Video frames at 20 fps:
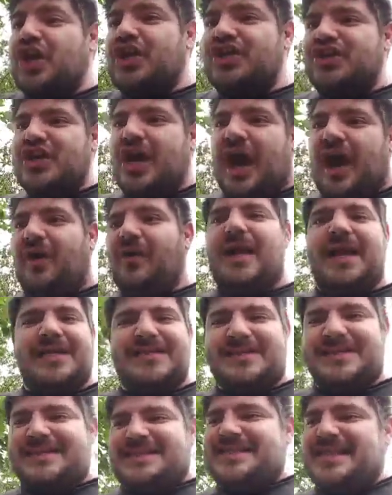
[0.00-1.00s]
No,
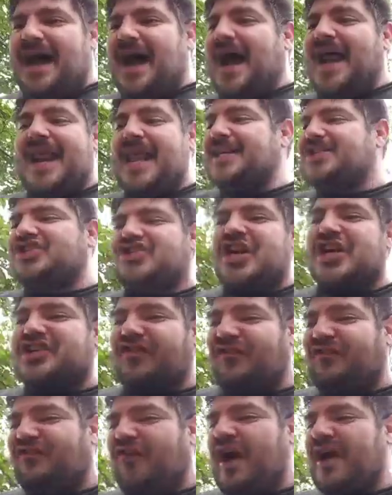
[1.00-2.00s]
it's not. It's
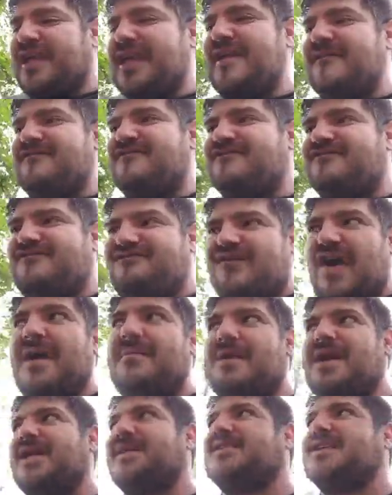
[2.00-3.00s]
just fucking
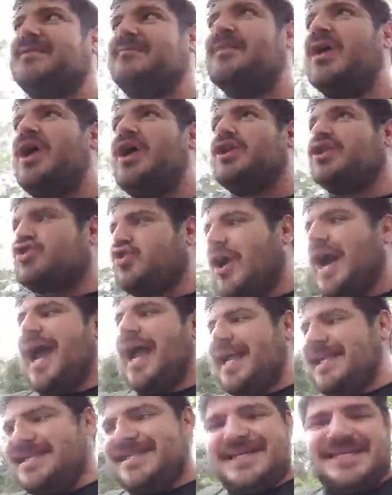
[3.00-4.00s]
feminism
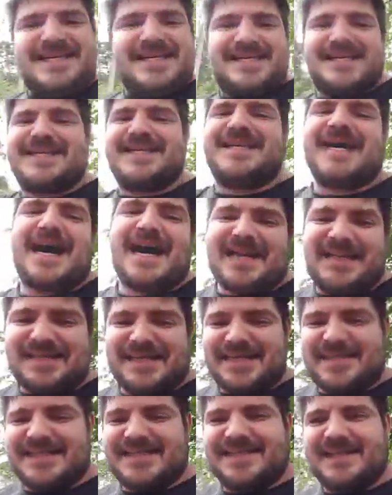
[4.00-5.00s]
trying to
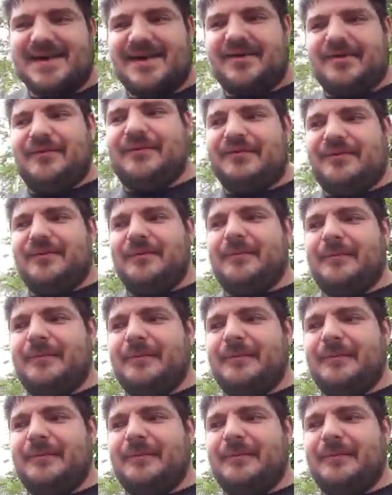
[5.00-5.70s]
disguise itself.